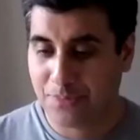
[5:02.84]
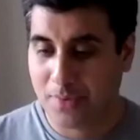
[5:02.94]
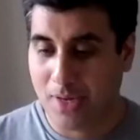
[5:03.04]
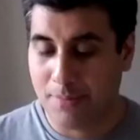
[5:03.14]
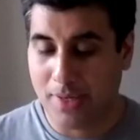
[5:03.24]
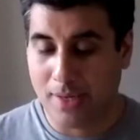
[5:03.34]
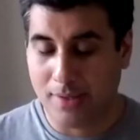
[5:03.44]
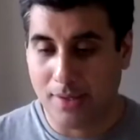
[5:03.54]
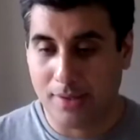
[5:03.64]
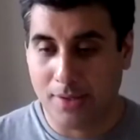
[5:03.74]
I mean,
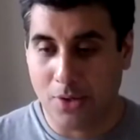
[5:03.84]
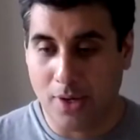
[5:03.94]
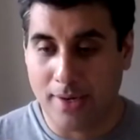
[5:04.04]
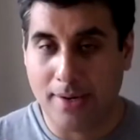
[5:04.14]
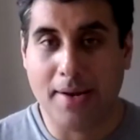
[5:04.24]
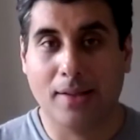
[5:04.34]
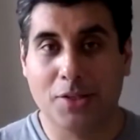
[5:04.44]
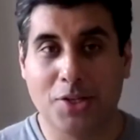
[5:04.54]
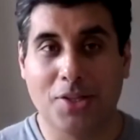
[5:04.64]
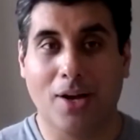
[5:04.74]
you know, an analogy that I